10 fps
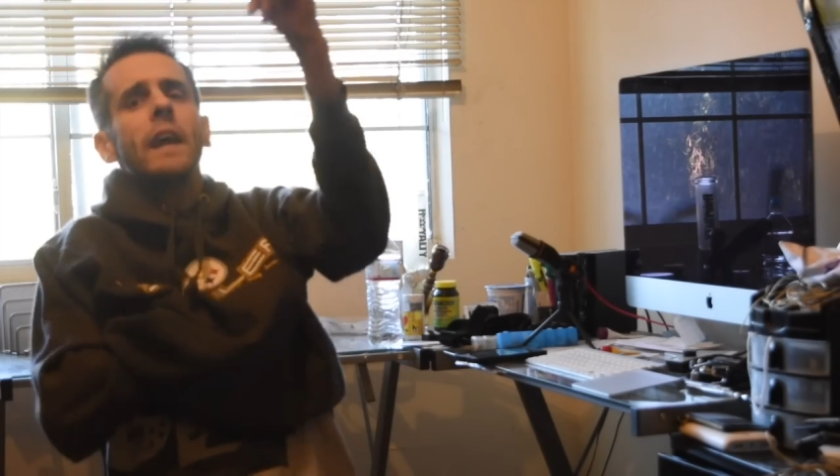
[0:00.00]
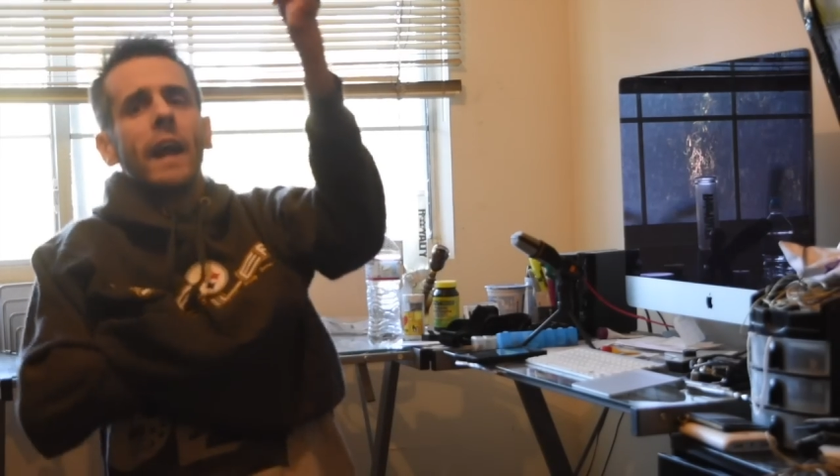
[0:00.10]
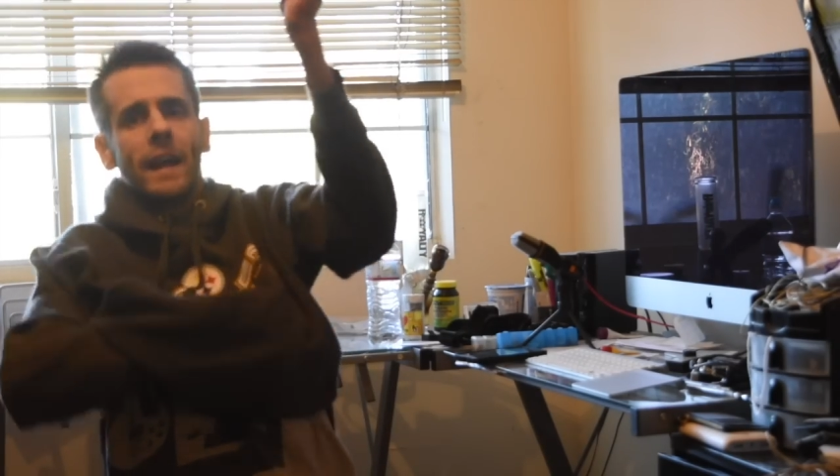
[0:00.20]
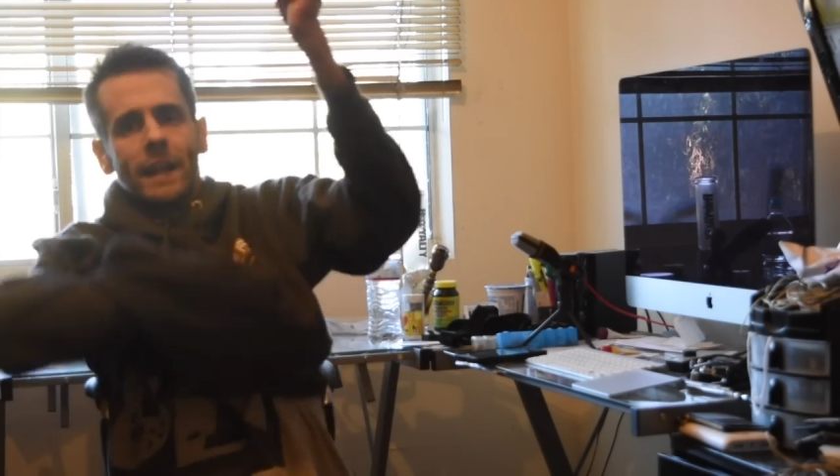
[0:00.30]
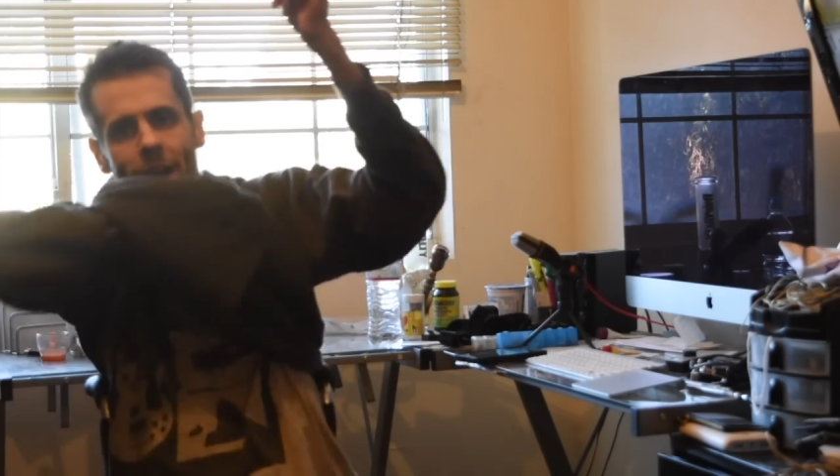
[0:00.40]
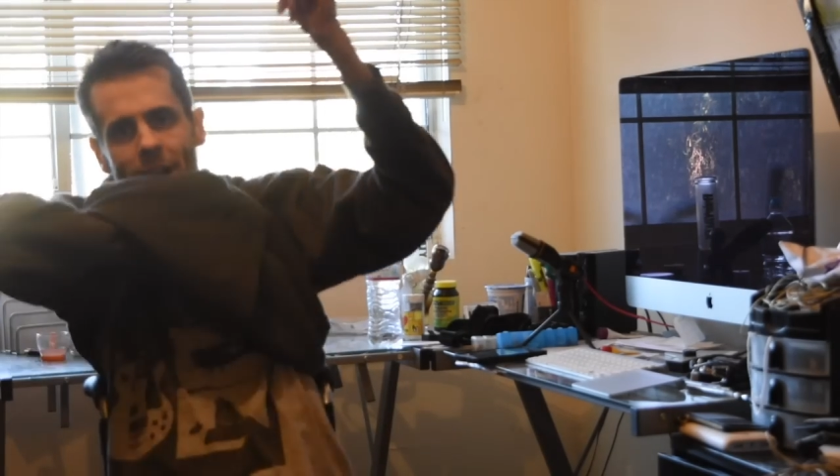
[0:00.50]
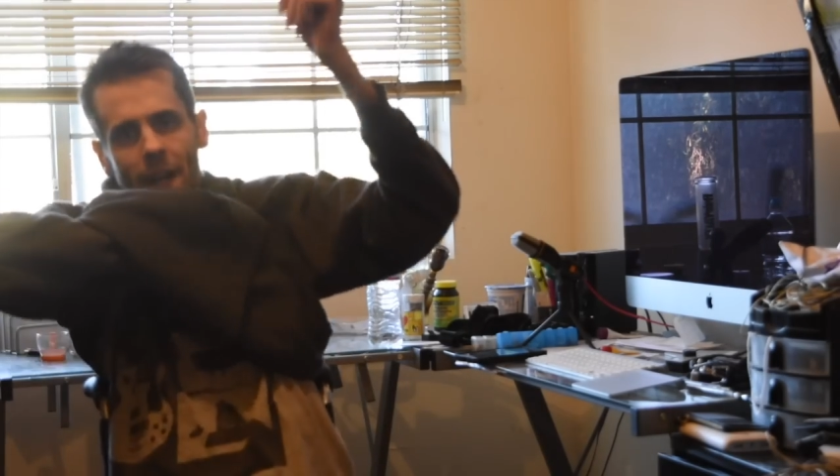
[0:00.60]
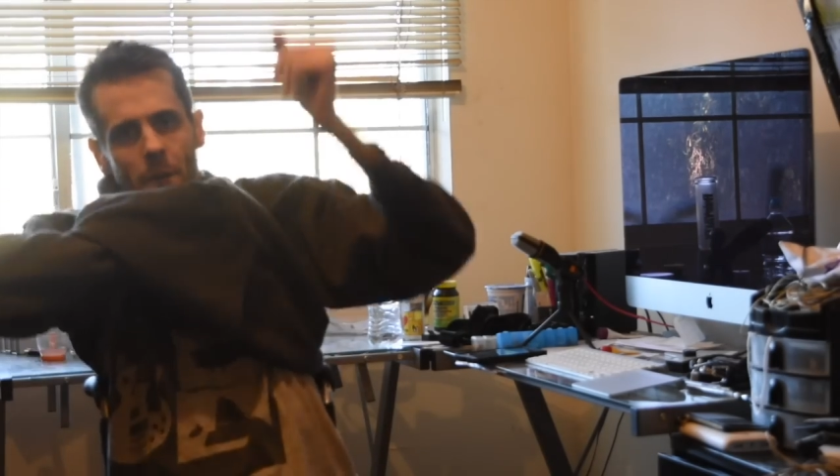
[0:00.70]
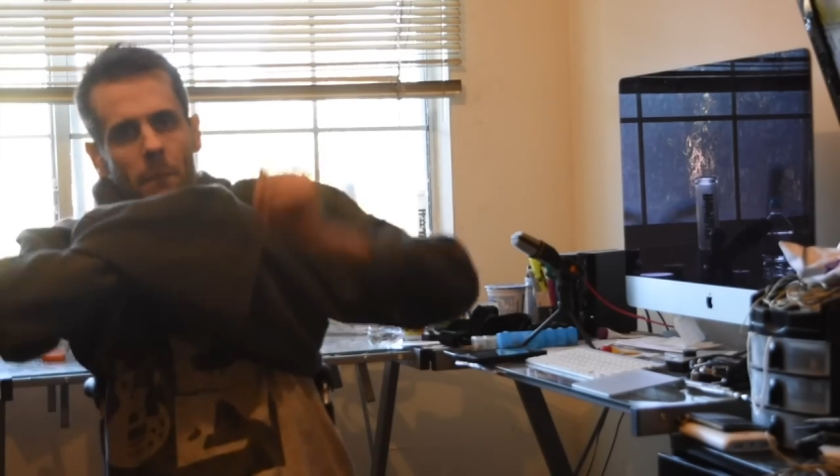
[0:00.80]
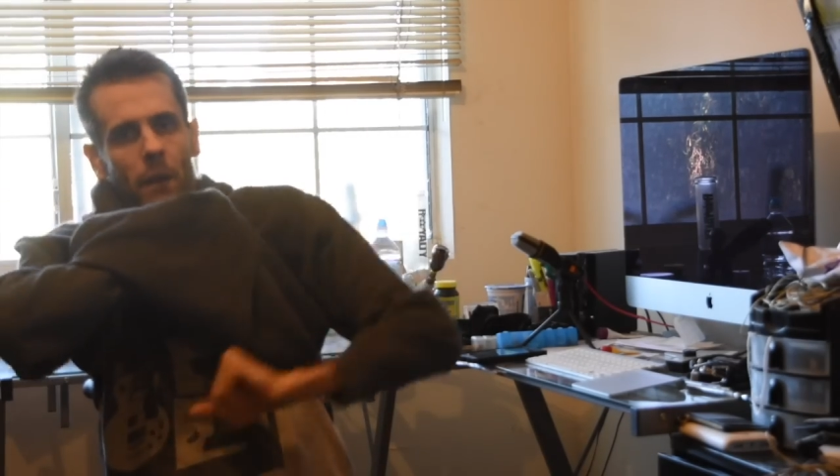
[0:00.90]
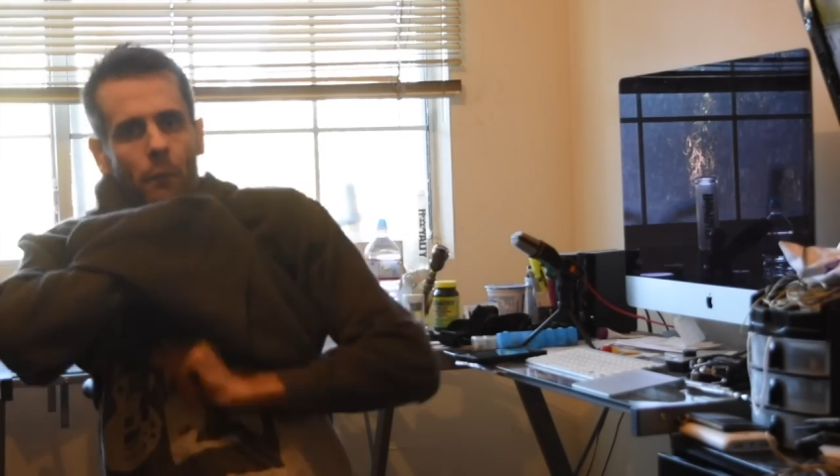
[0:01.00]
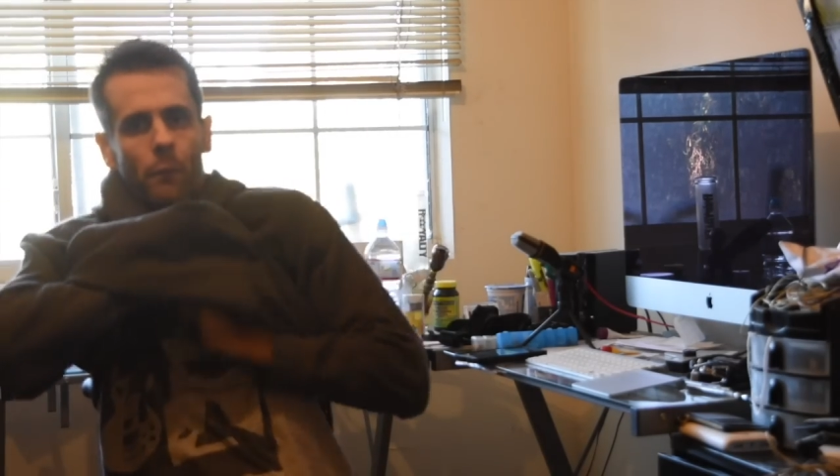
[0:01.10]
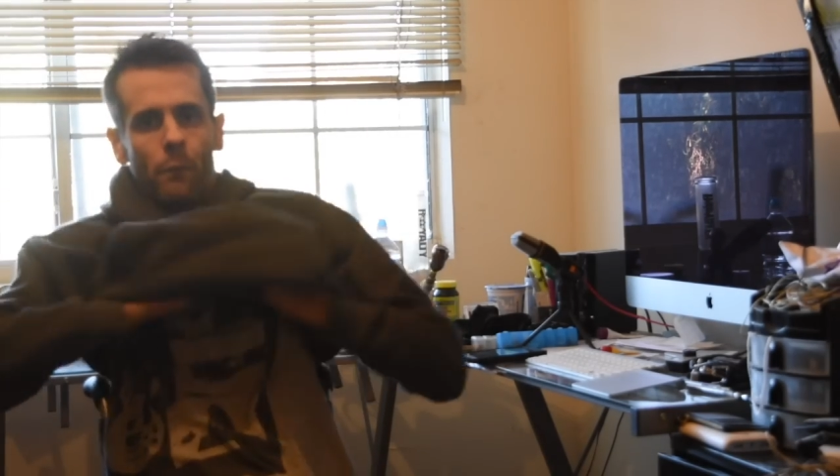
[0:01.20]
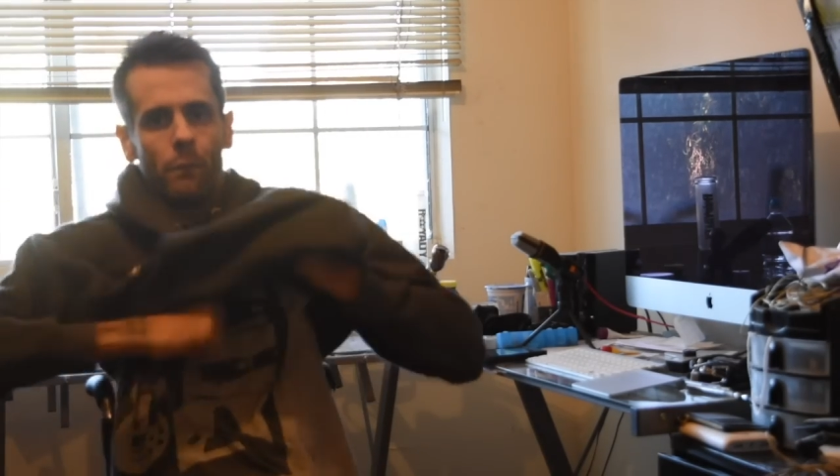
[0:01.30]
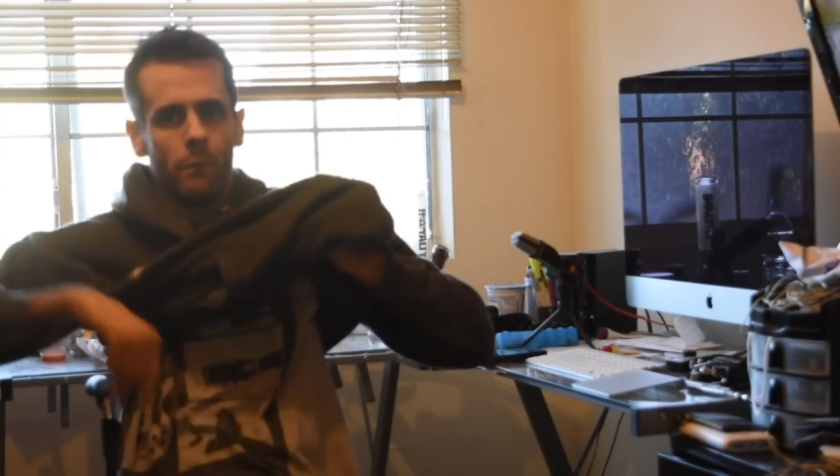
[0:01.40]
and I, I got my
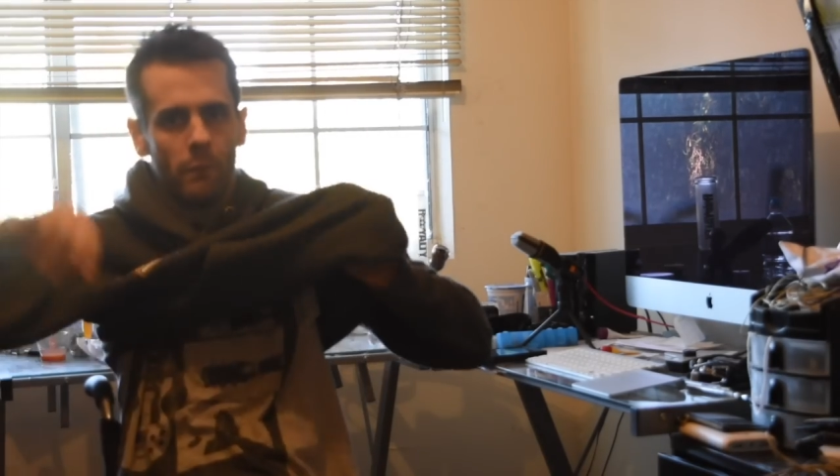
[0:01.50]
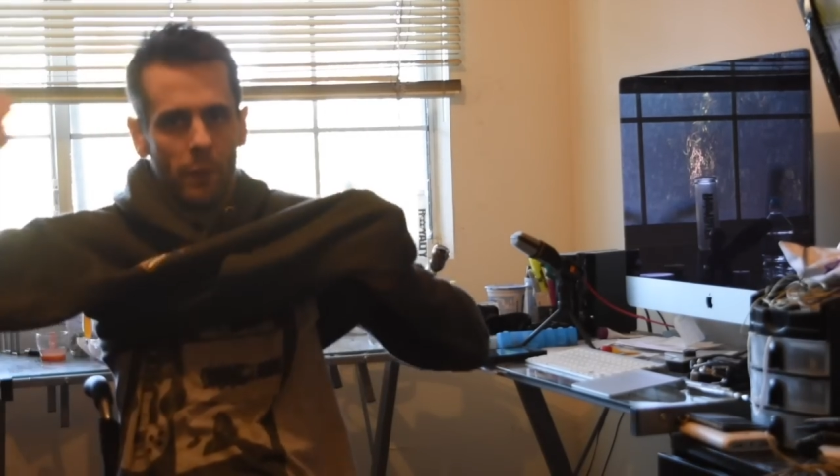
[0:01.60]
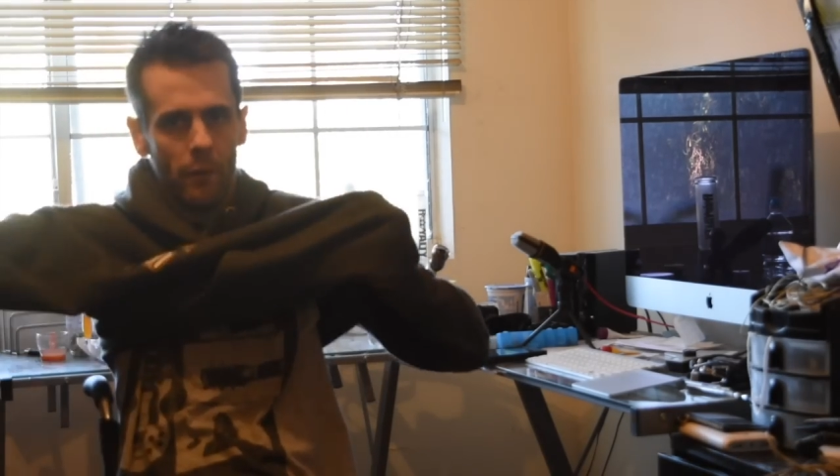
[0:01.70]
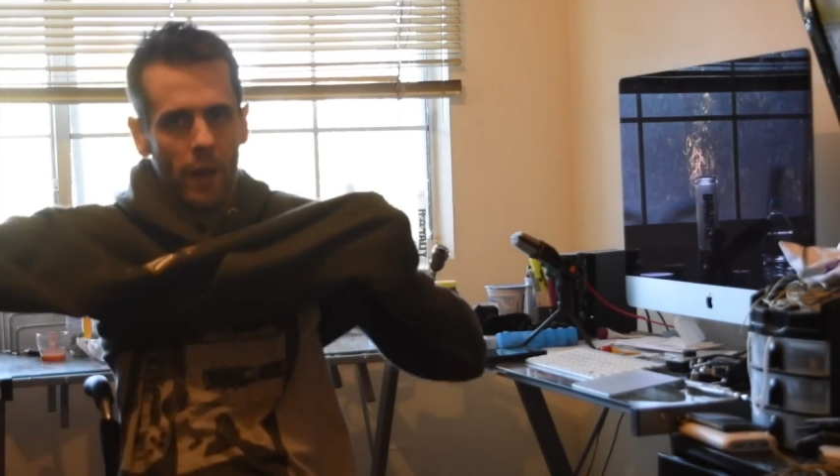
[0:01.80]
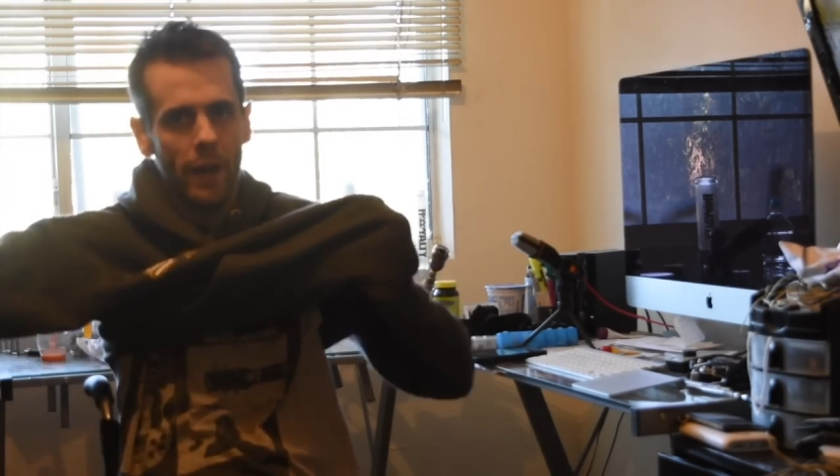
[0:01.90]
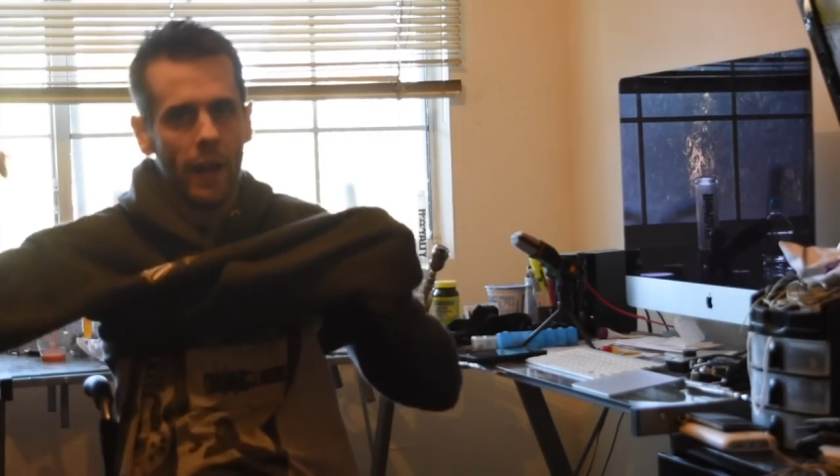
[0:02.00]
my right